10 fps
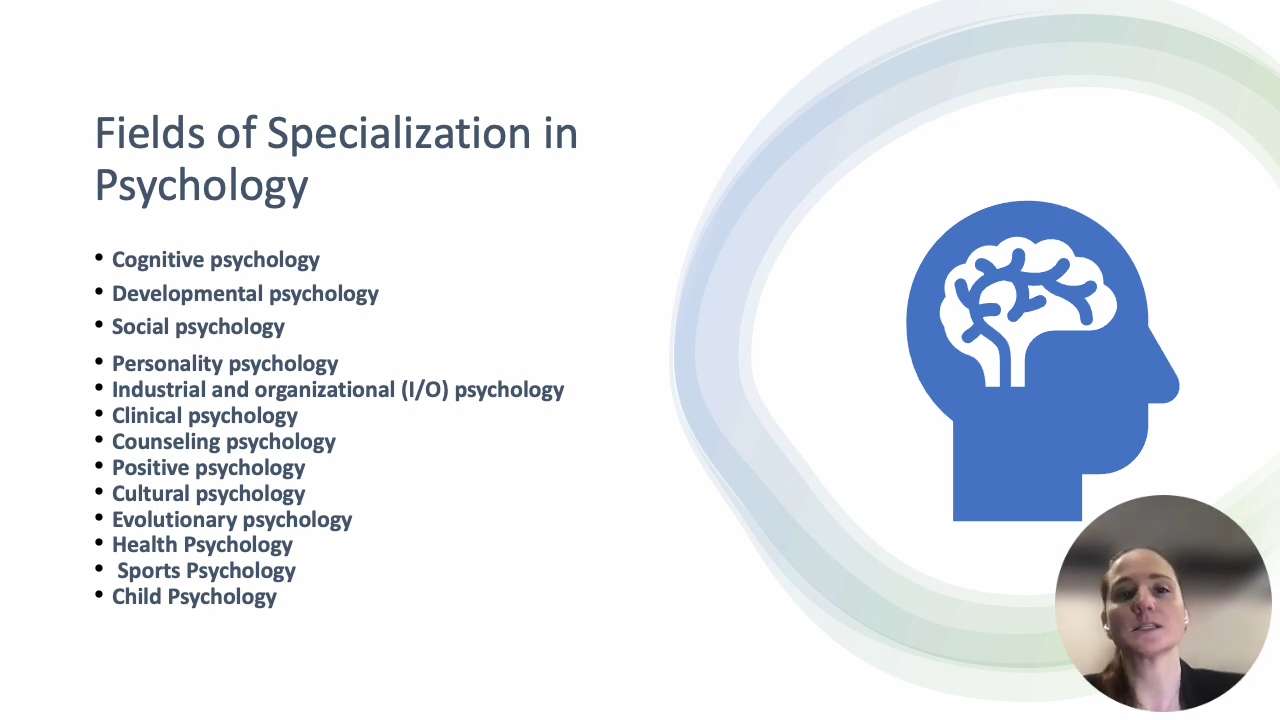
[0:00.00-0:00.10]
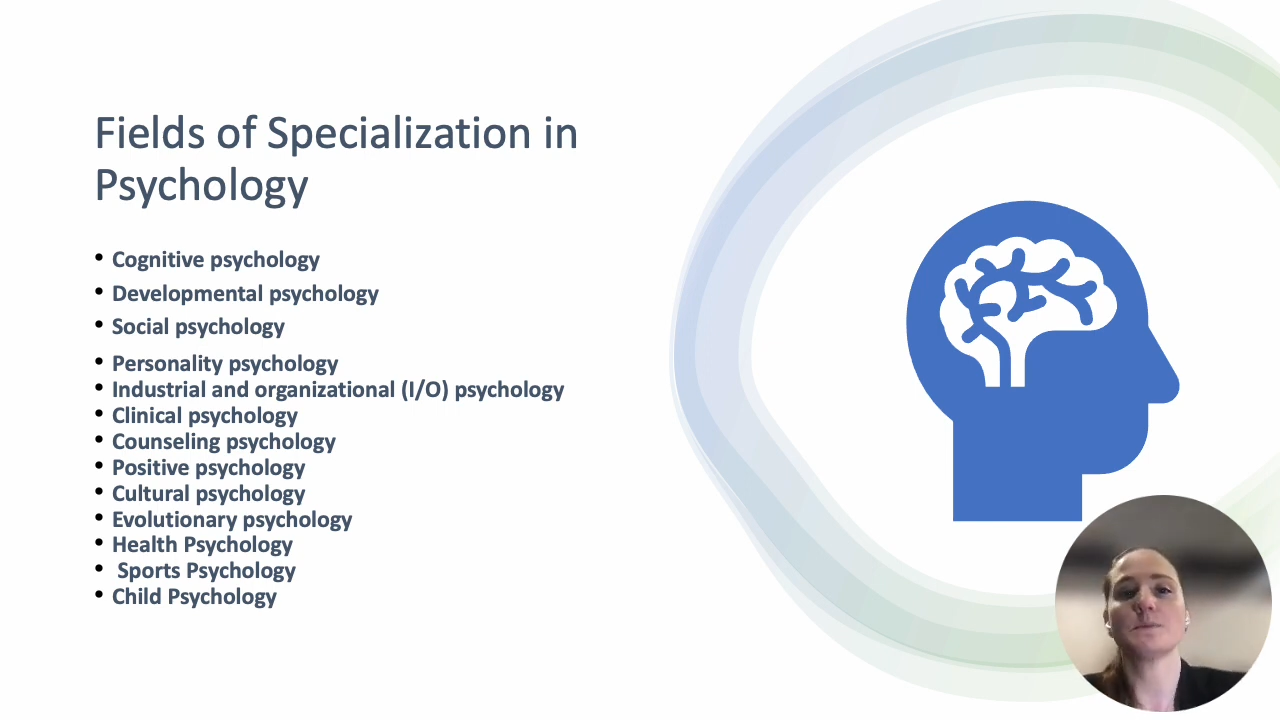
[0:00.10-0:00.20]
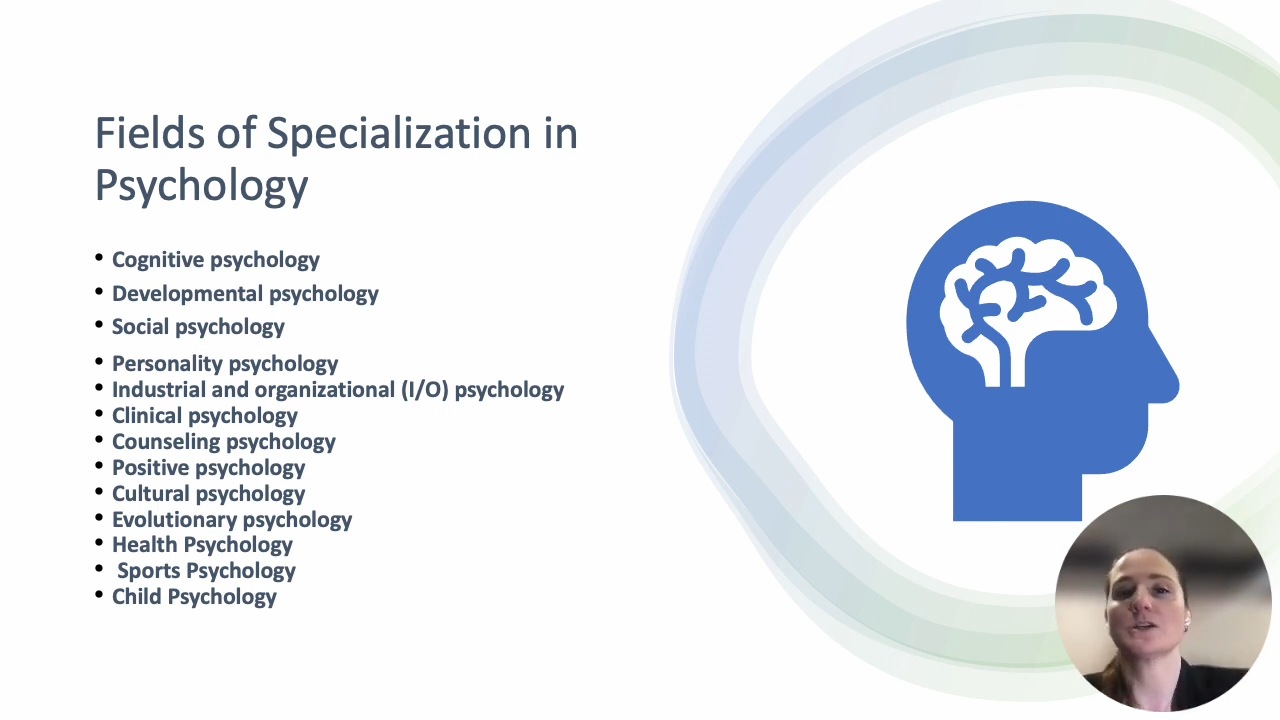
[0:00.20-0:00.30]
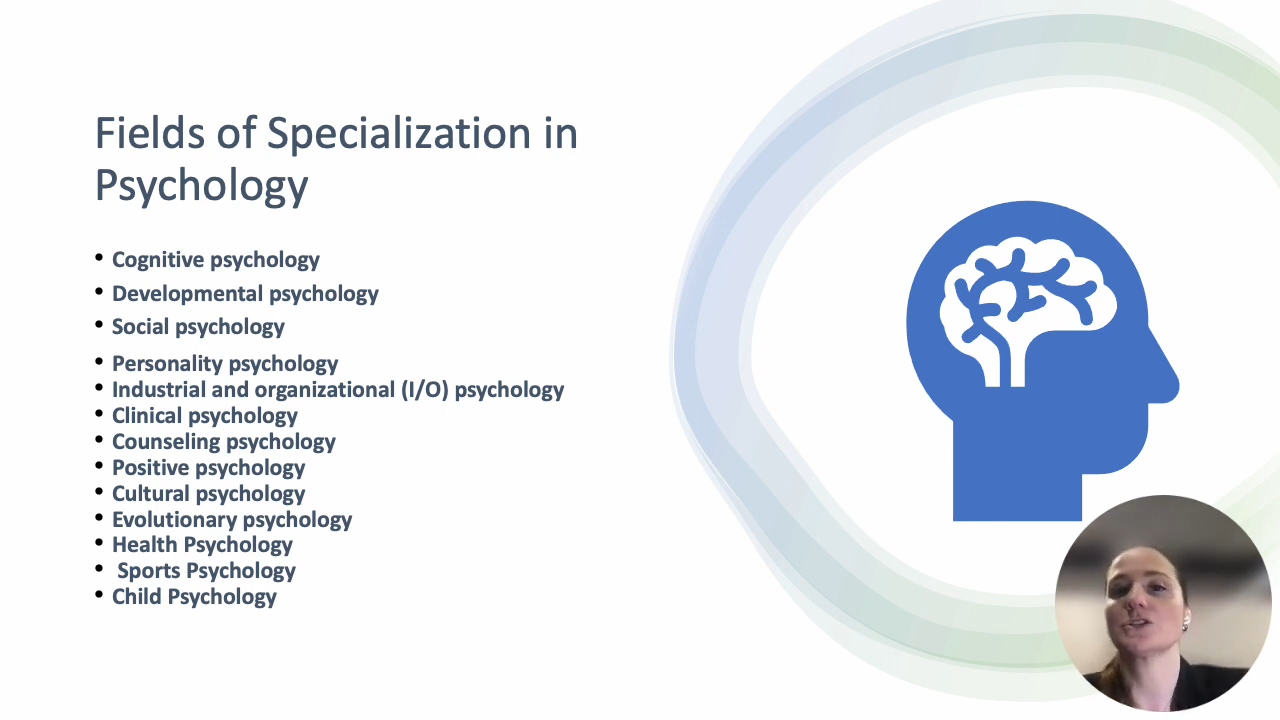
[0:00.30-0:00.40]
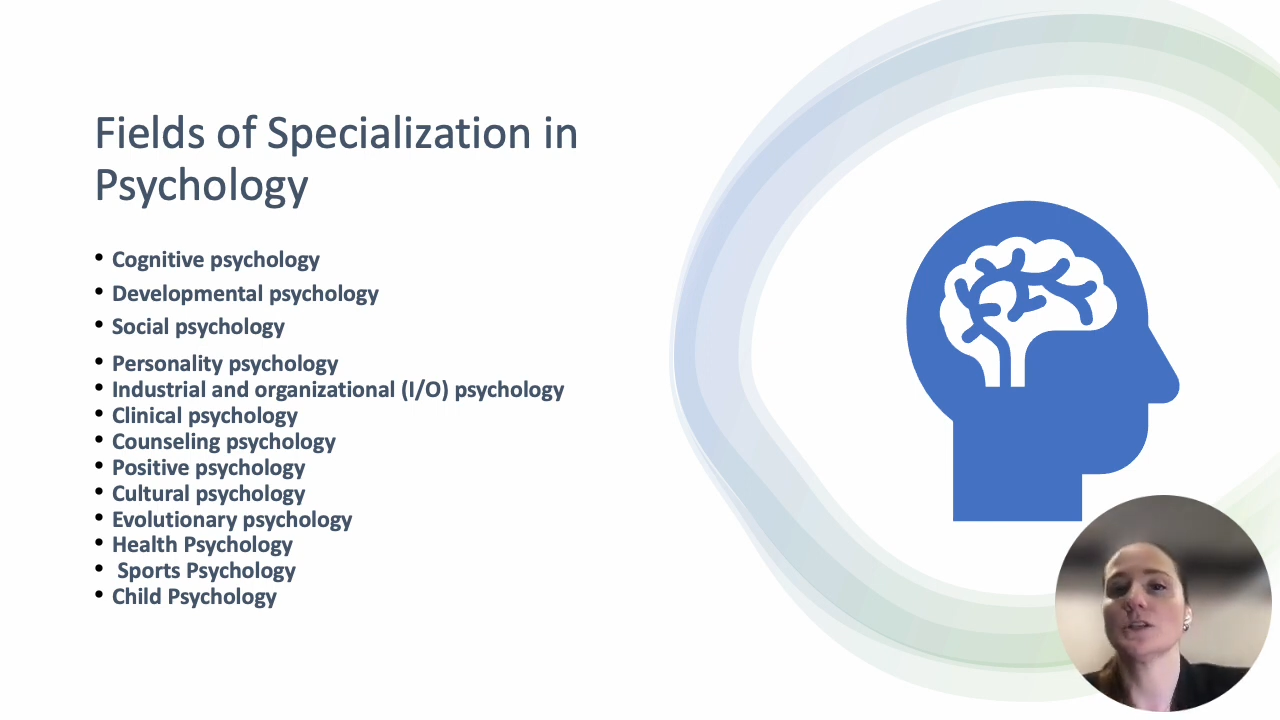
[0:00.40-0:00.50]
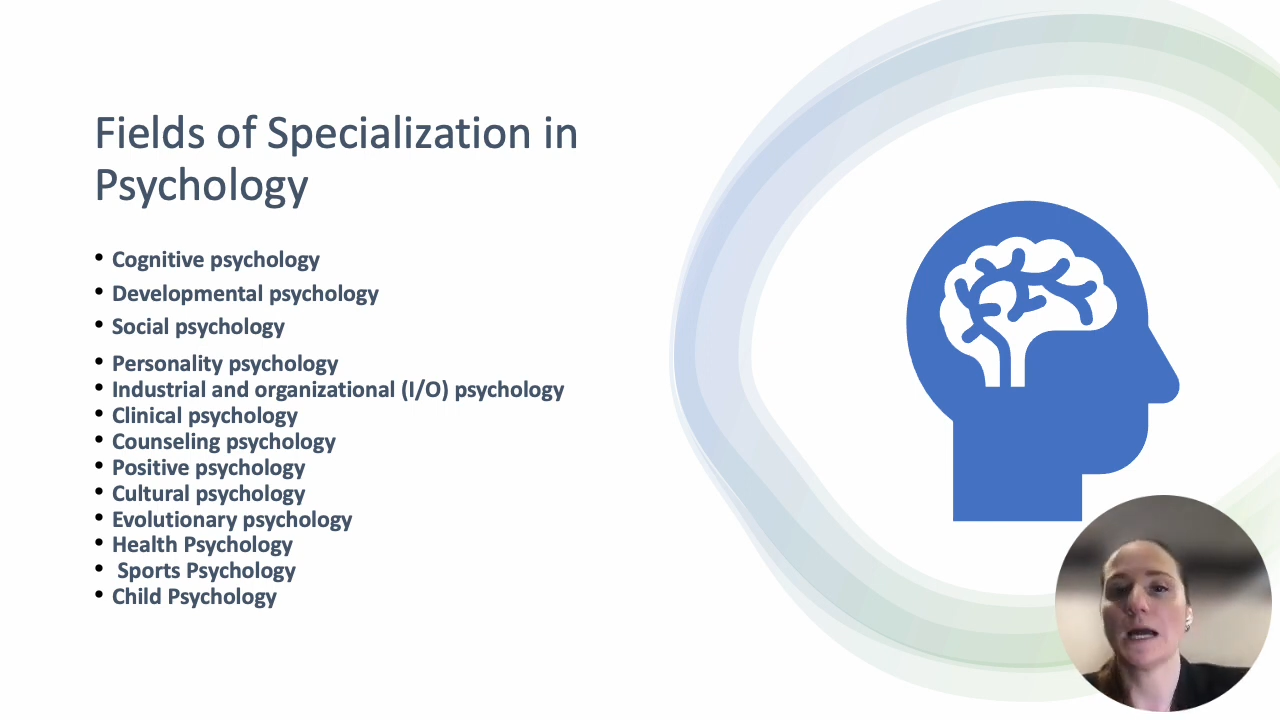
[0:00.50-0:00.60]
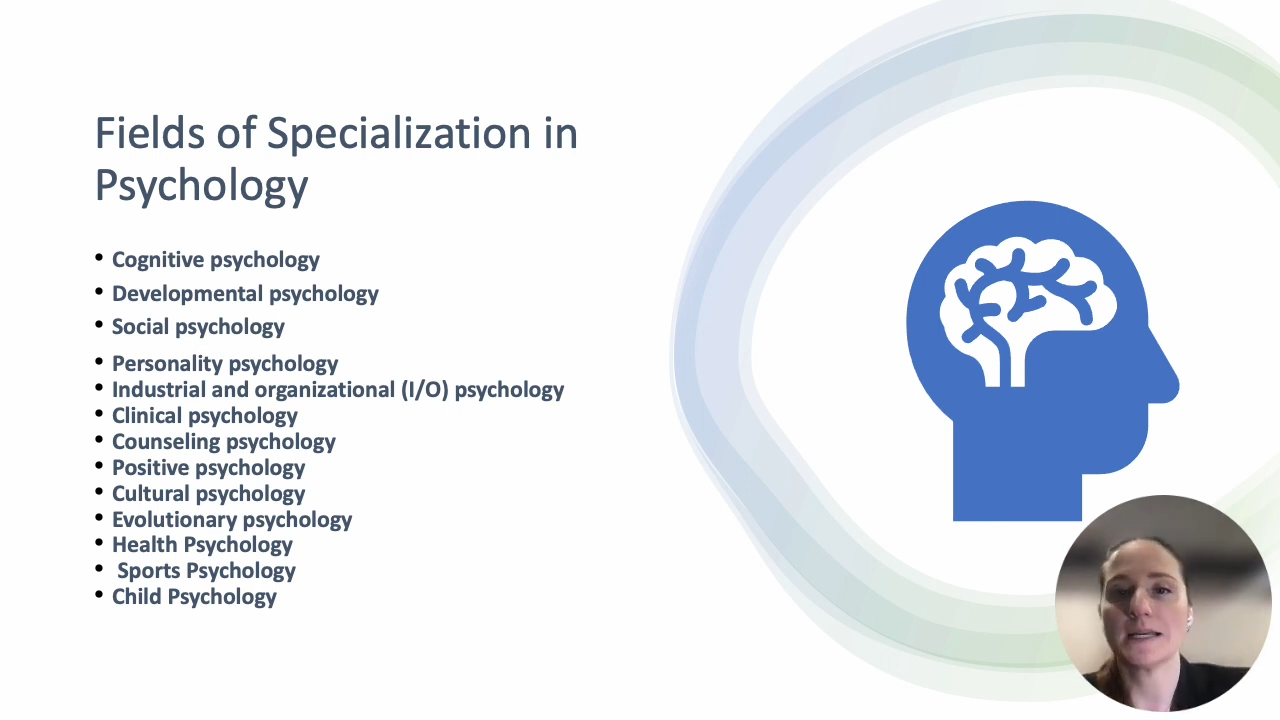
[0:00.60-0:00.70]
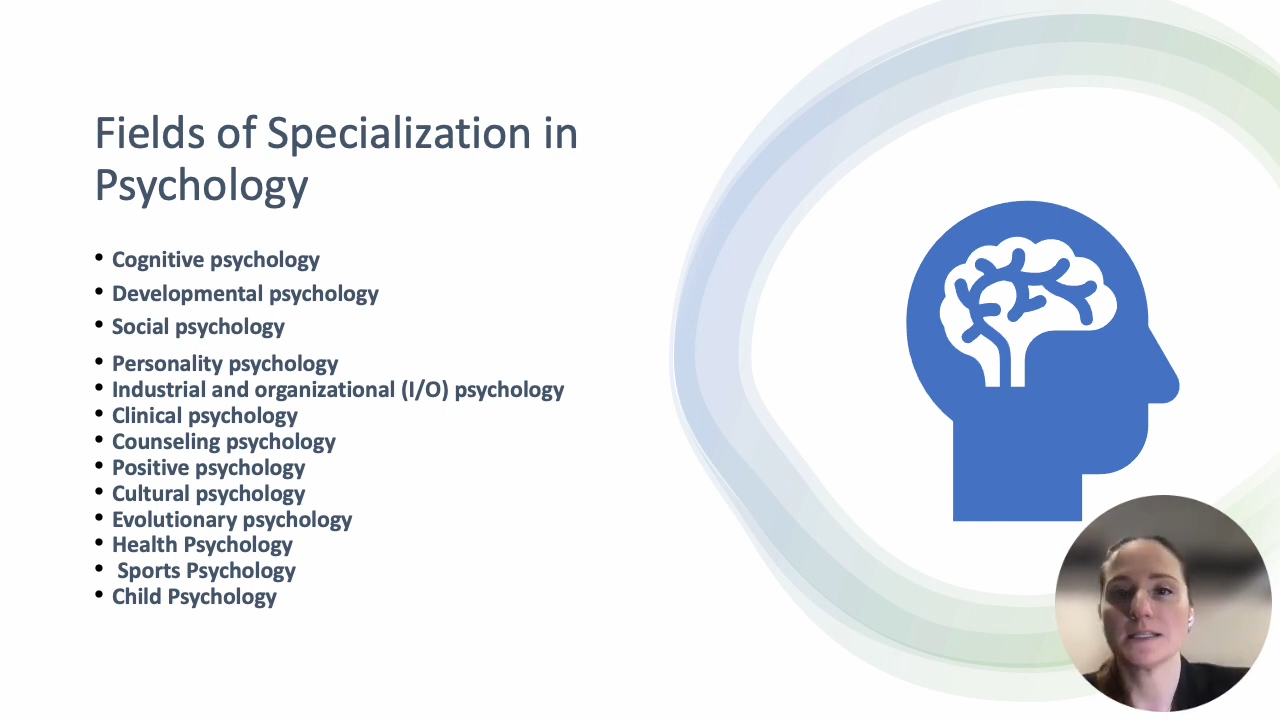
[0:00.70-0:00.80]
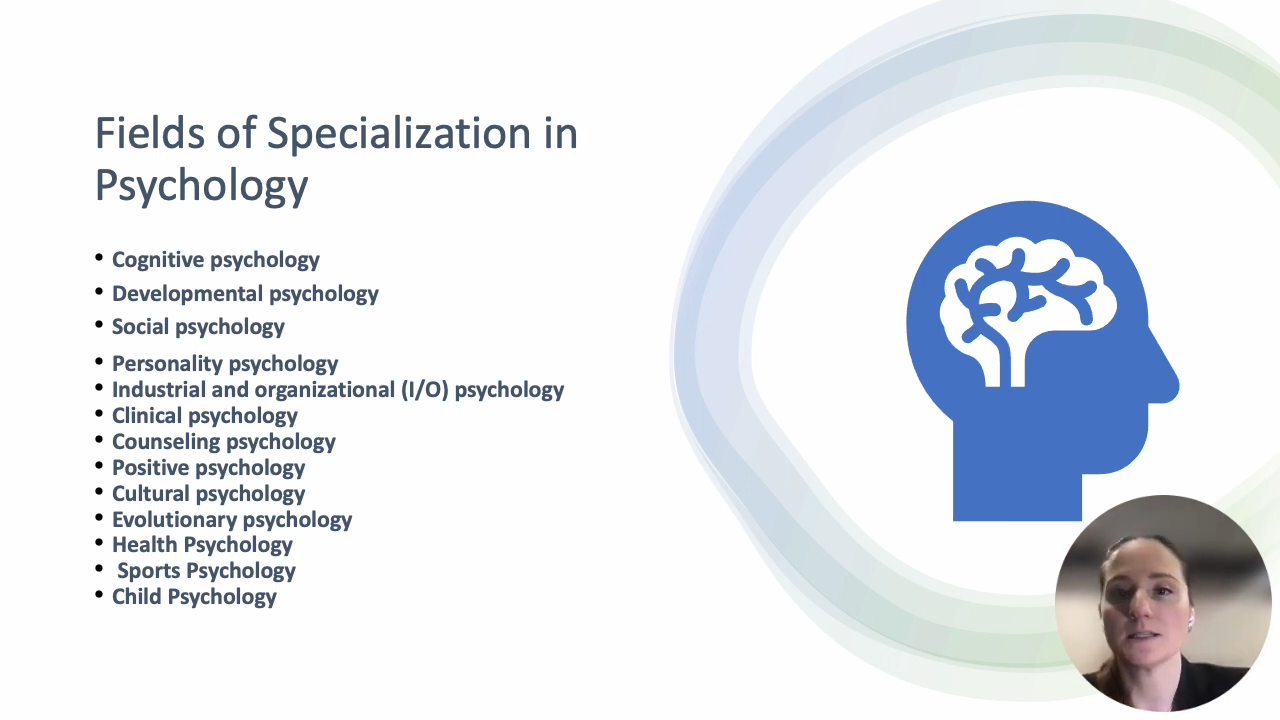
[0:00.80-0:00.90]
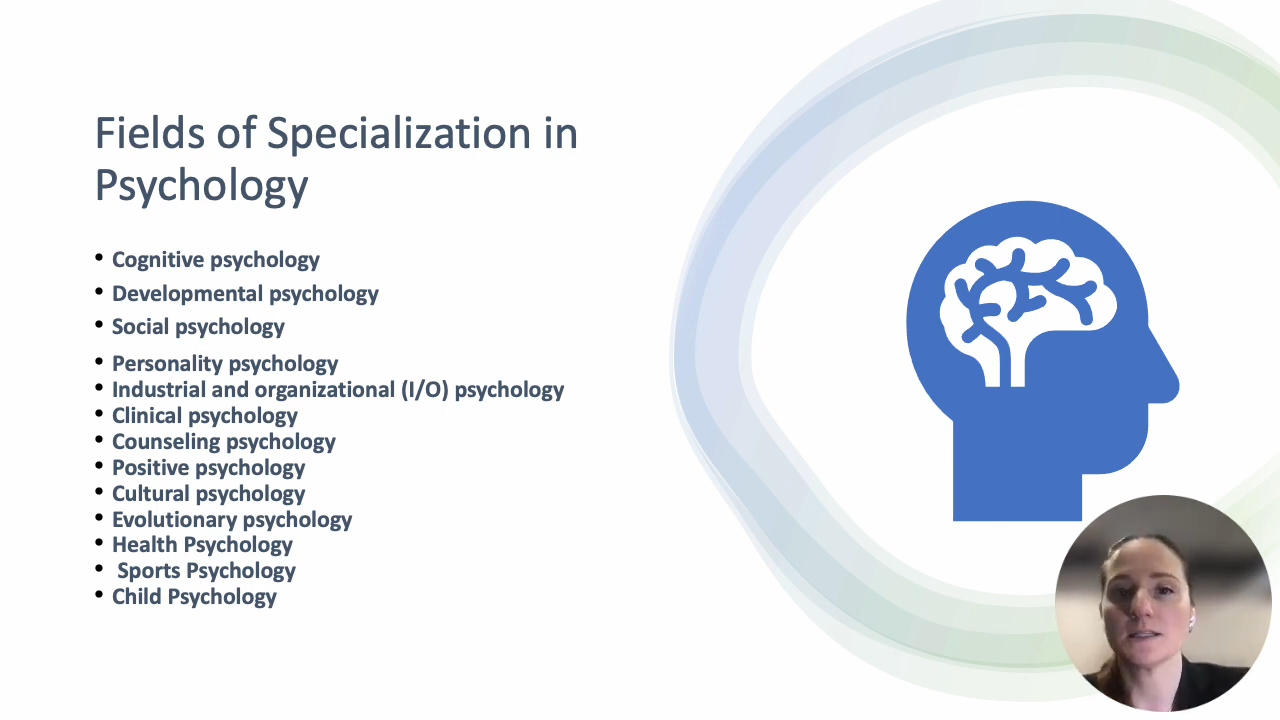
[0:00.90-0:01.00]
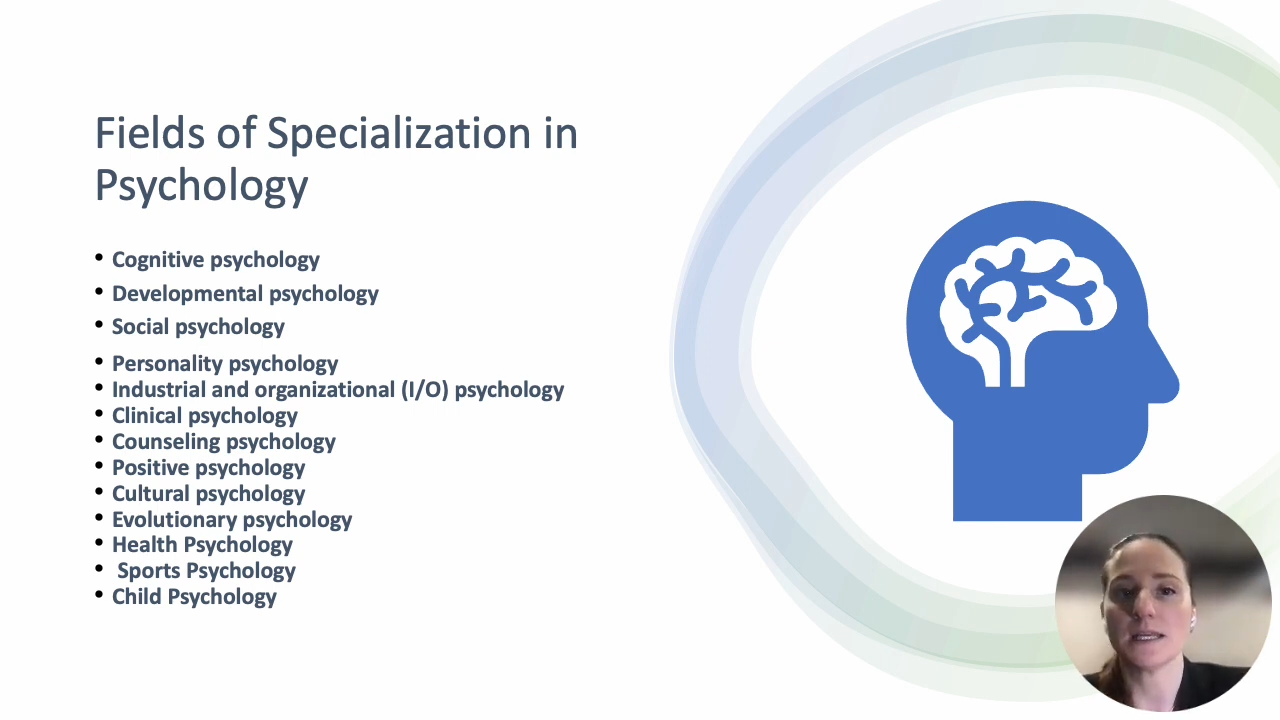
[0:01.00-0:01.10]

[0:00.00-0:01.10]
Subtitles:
specializes